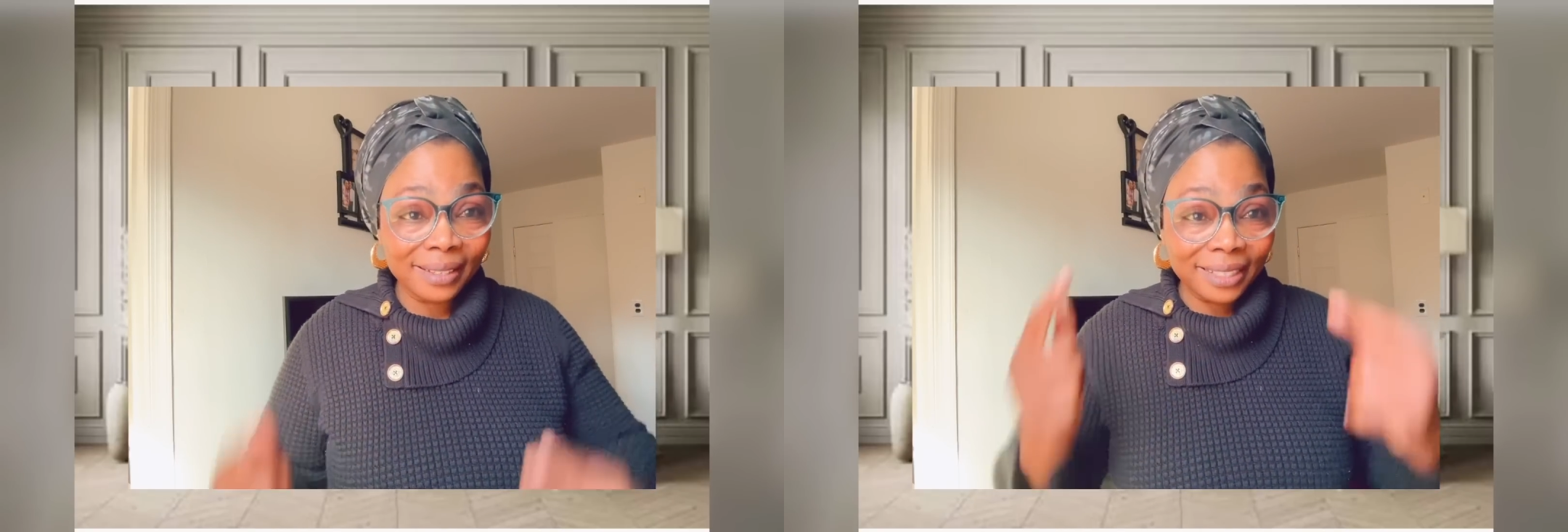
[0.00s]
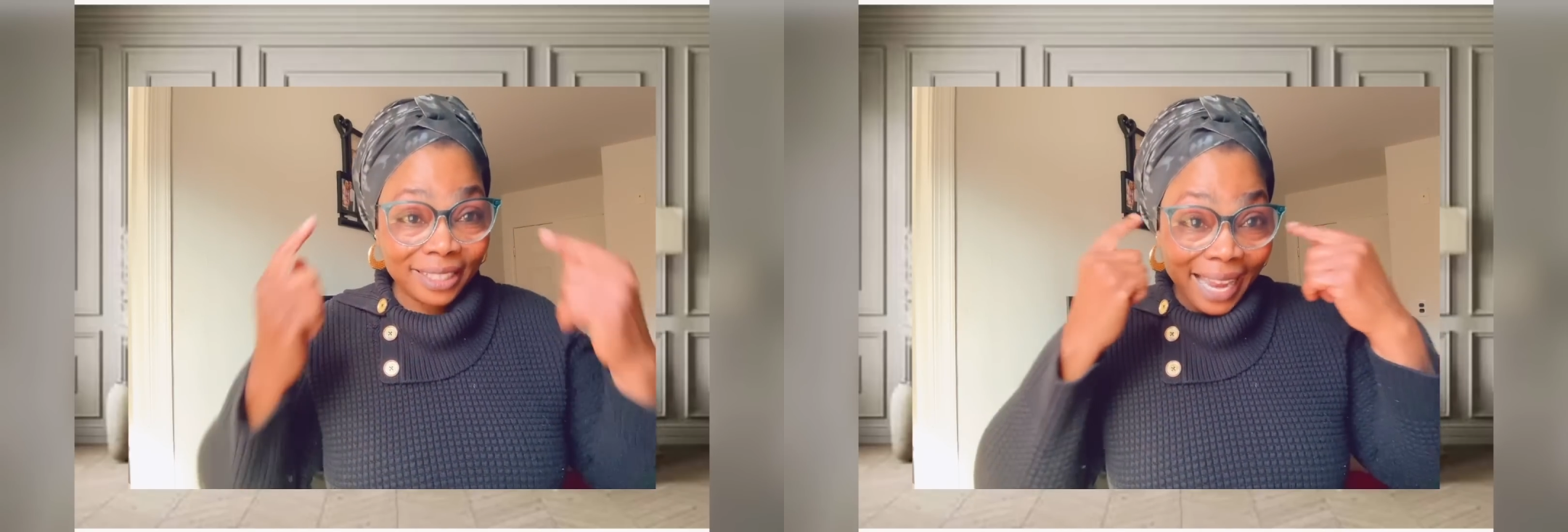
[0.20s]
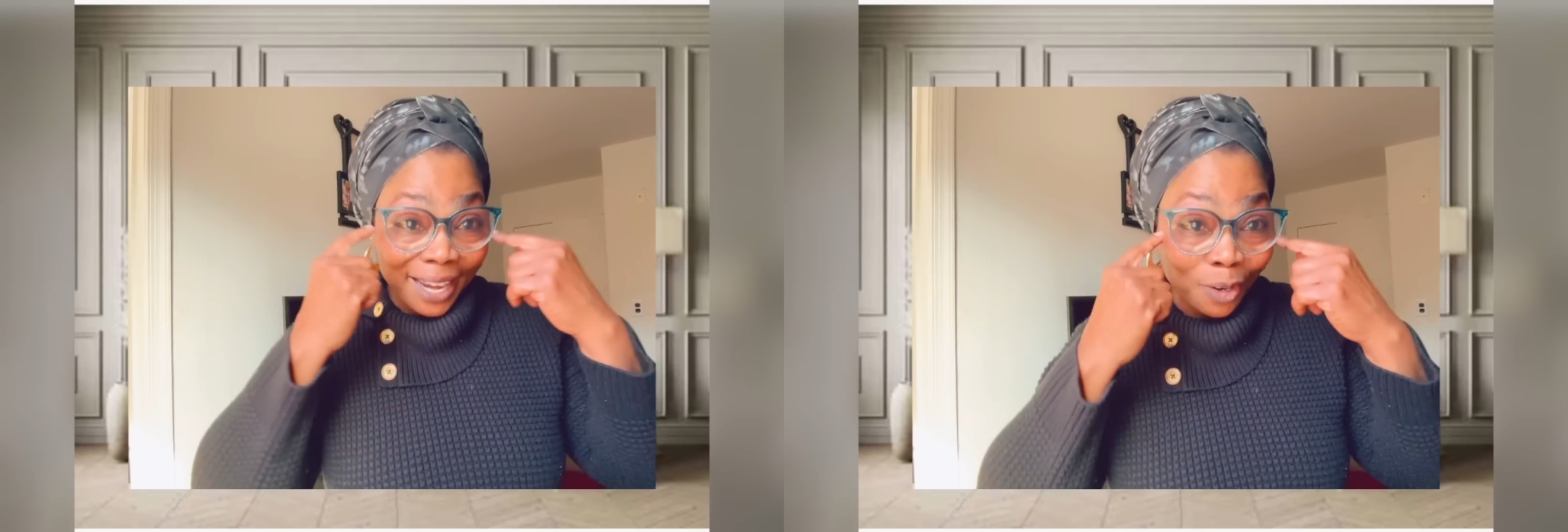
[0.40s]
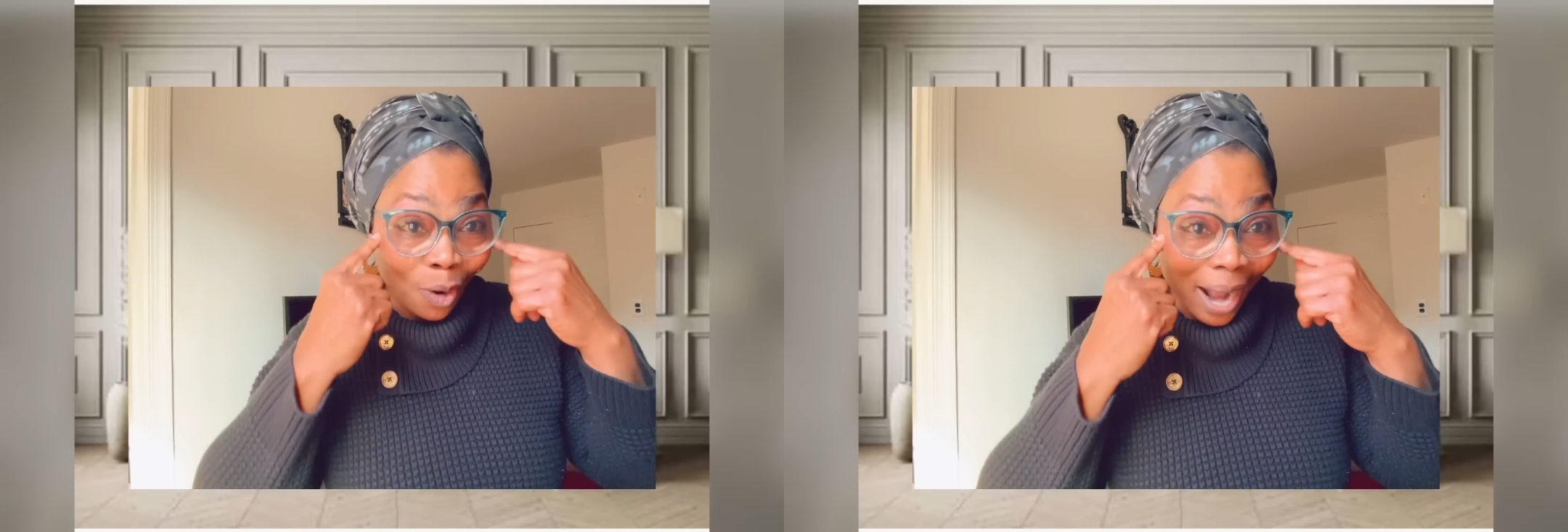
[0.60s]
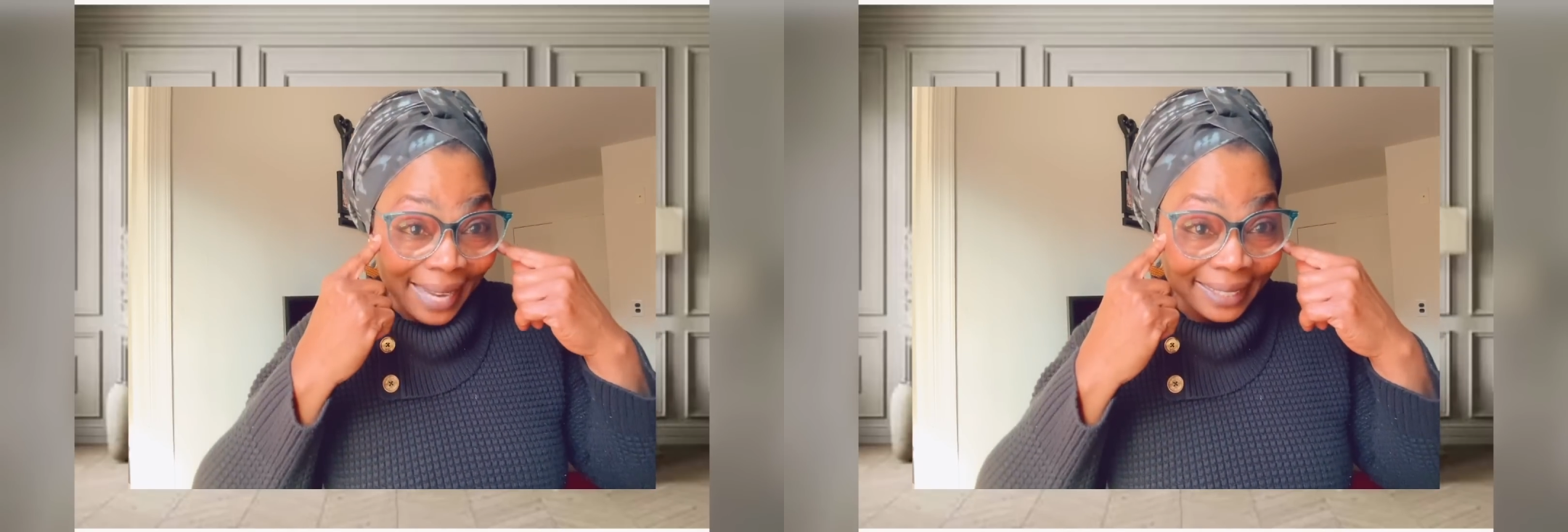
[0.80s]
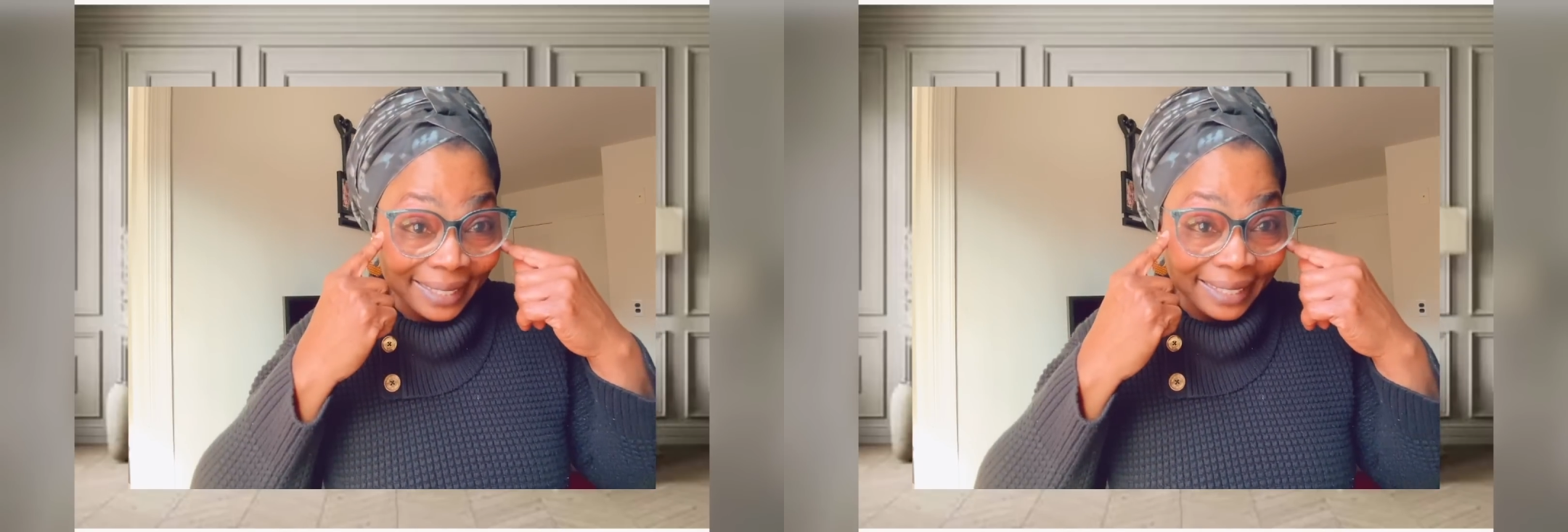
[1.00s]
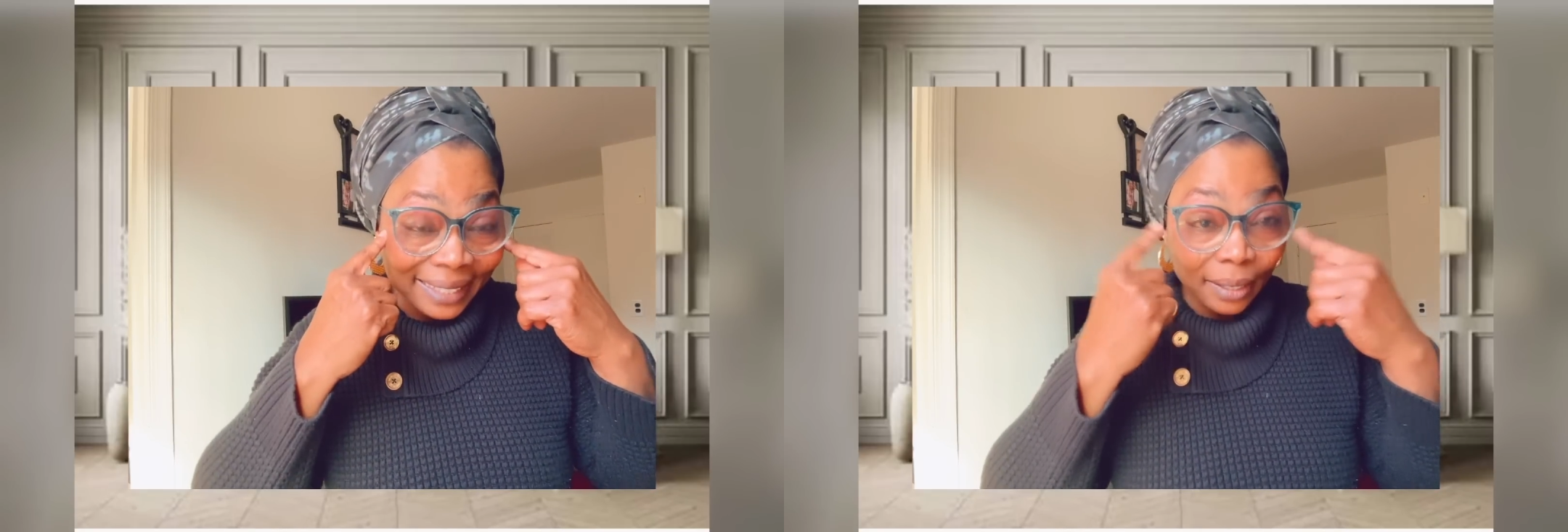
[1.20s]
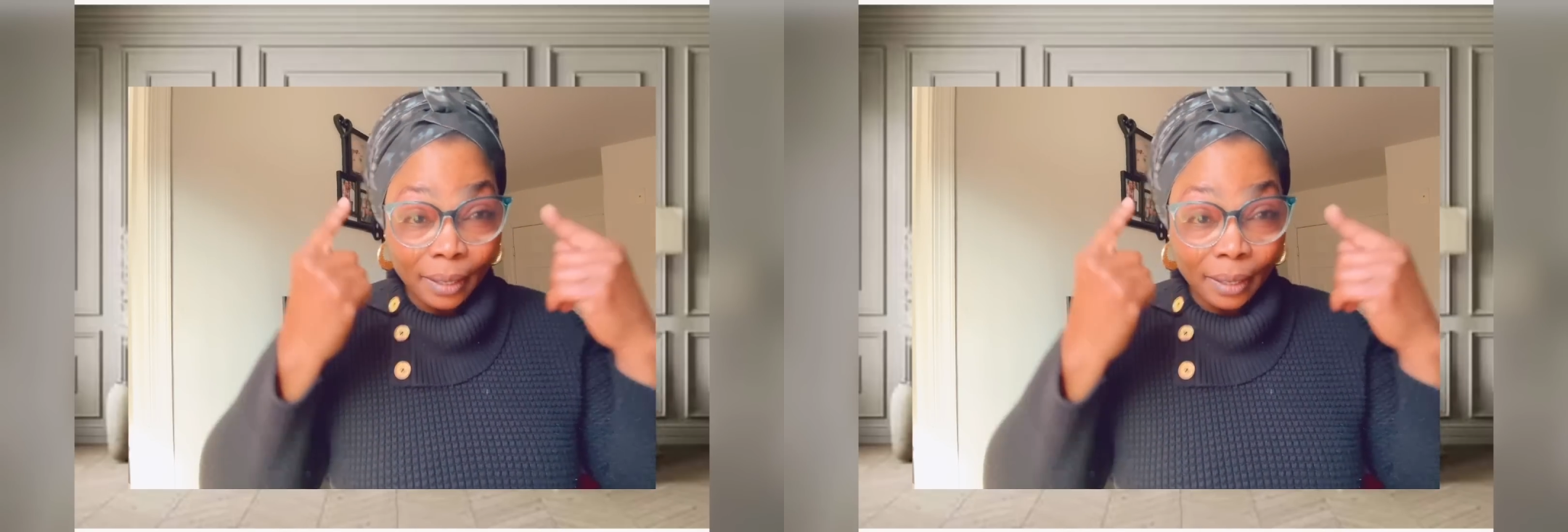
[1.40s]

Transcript: shine your eyes,